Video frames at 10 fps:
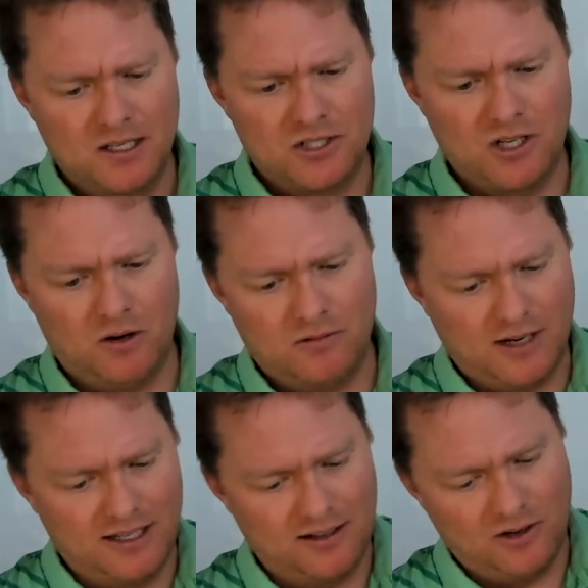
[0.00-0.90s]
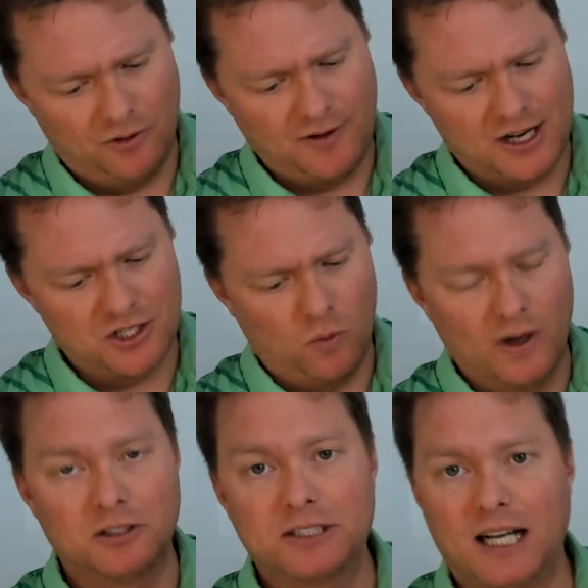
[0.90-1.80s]
So I did the old-fashioned
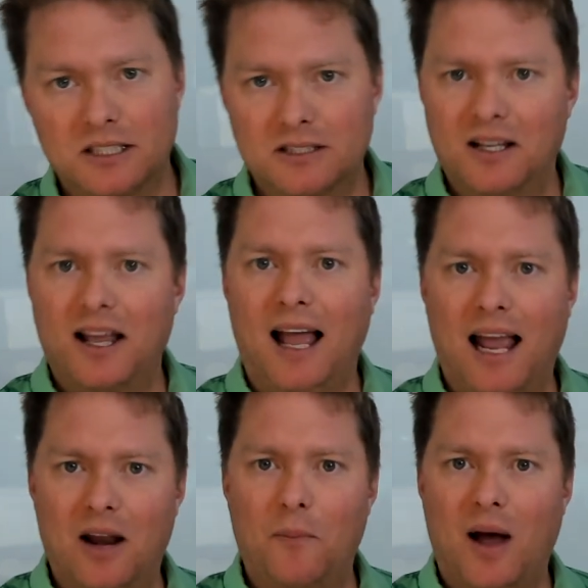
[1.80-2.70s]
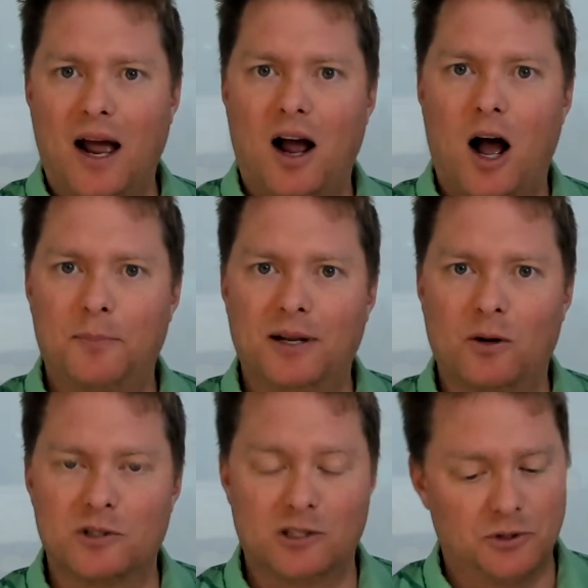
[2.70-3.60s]
wiggle test, and my optic
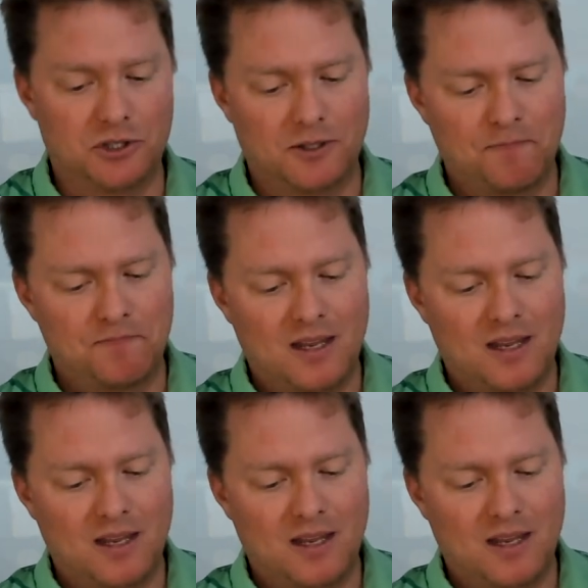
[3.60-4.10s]
was loose.